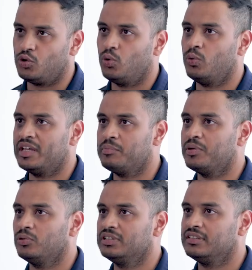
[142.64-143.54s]
all
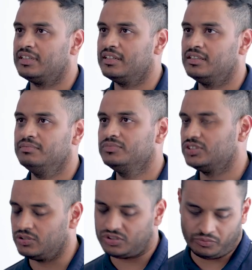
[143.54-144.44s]
inbuilt into here.
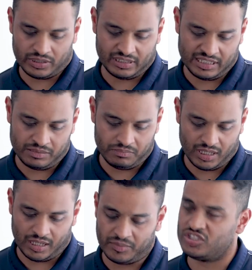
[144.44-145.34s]
So it's really
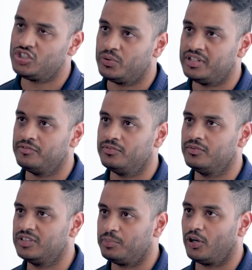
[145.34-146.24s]
intuitive
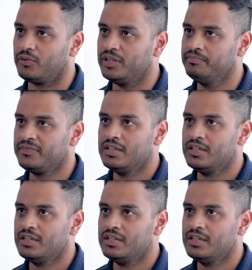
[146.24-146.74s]
to program.